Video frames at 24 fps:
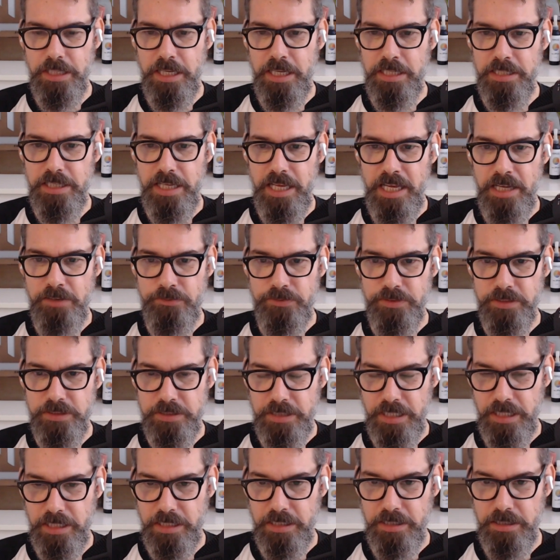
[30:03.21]
and
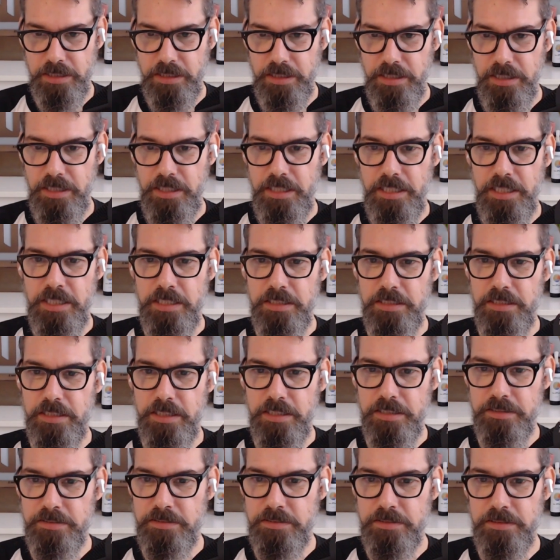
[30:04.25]
everything in
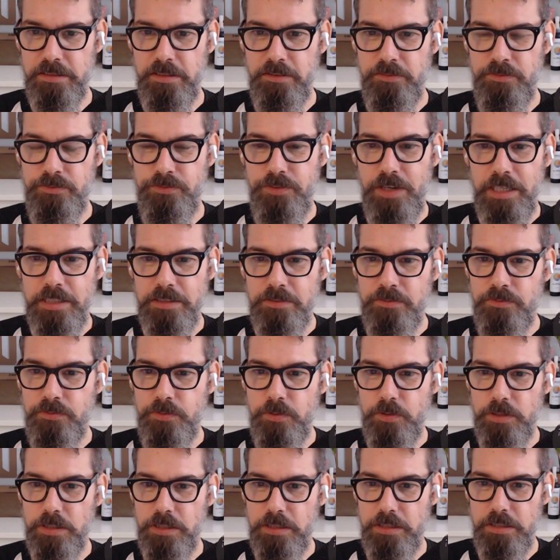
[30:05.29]
this fight
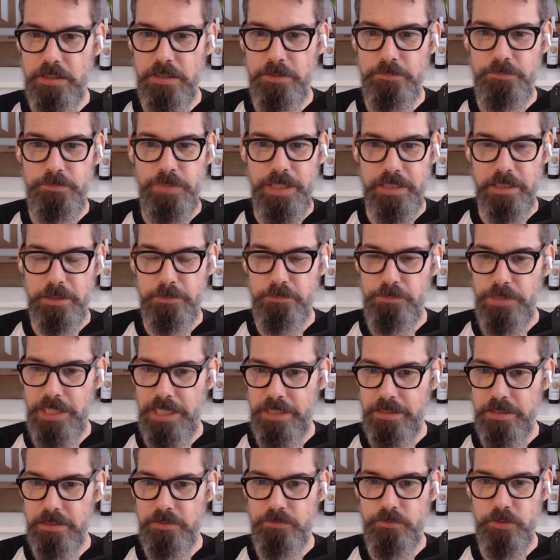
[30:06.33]
for a better
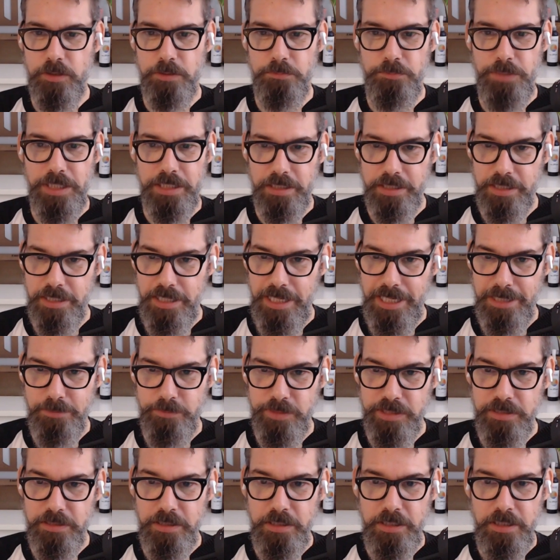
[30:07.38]
planet, for a better
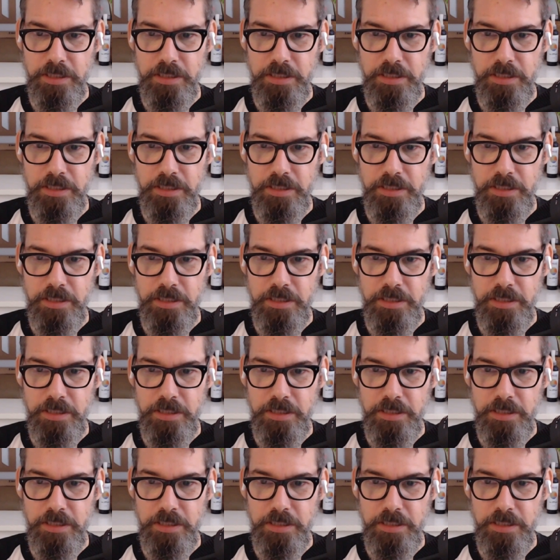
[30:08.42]
climate.